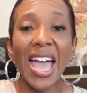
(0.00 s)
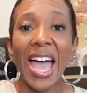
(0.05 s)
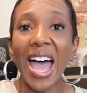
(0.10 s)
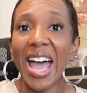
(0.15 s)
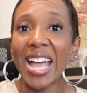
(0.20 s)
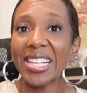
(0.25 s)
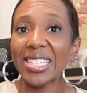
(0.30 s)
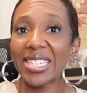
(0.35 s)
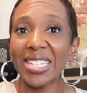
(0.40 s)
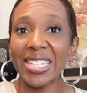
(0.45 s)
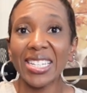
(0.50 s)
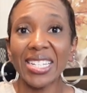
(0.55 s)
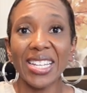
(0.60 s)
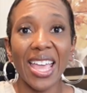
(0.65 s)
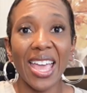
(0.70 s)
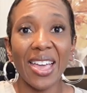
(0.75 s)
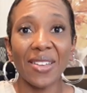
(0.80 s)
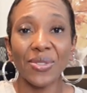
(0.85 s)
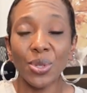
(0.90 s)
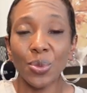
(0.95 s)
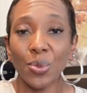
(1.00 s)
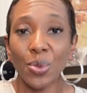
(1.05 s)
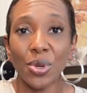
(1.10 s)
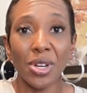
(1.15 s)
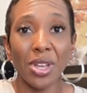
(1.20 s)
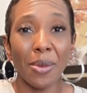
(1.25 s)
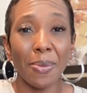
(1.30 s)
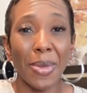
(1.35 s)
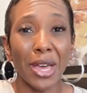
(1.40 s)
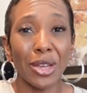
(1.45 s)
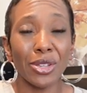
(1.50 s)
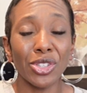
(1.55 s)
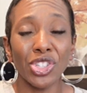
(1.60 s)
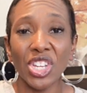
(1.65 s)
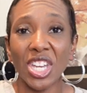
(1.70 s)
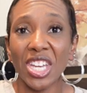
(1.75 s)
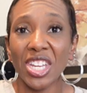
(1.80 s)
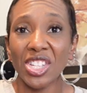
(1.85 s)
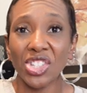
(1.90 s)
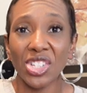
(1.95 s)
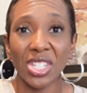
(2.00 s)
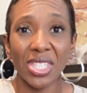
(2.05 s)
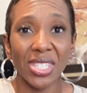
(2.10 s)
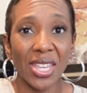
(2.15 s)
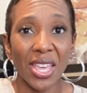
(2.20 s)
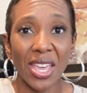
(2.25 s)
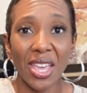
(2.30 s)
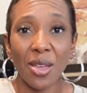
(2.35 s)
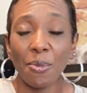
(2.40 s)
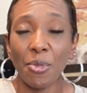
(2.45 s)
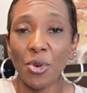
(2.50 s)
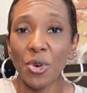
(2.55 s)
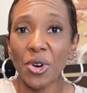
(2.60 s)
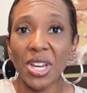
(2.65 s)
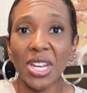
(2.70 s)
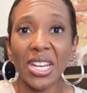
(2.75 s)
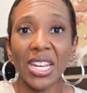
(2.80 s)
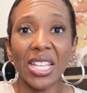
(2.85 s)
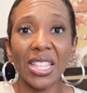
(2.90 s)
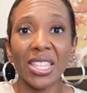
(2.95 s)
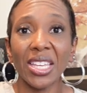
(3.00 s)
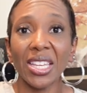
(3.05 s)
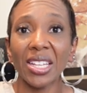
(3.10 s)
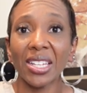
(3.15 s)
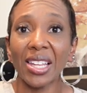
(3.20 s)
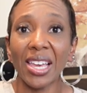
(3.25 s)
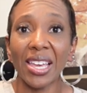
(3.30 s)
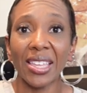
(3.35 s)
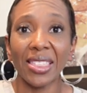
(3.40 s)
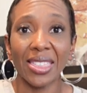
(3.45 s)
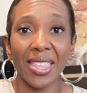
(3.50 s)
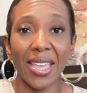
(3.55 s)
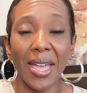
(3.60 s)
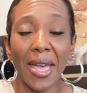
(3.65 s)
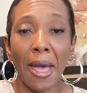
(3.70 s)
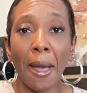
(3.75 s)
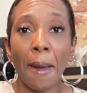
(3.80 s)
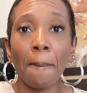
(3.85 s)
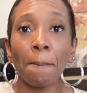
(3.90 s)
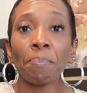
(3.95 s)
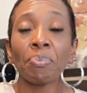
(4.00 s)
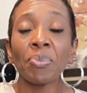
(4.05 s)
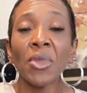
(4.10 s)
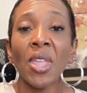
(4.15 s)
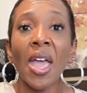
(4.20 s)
I didn't have to worry about changing tape or anything like that.